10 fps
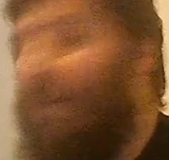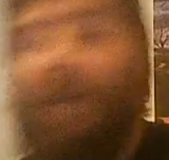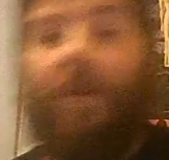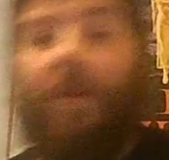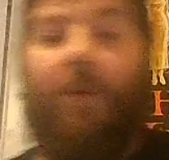
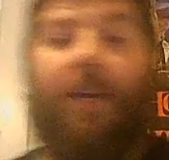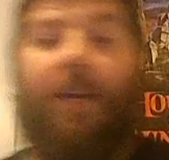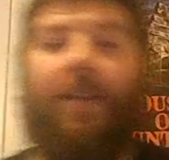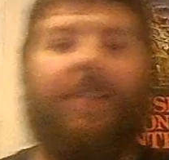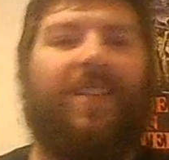by the way,
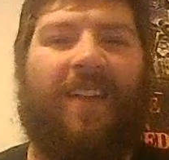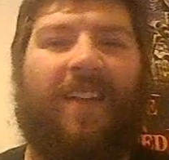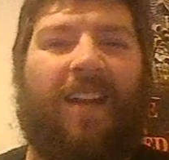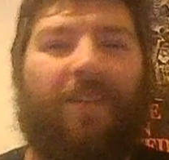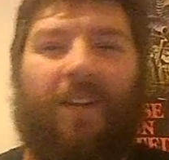this is
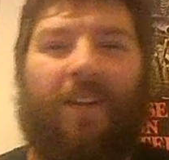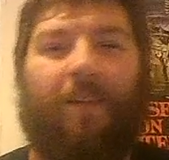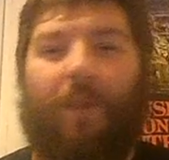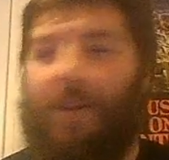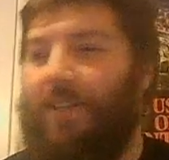kind of an
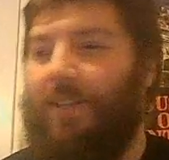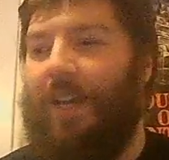unboxing.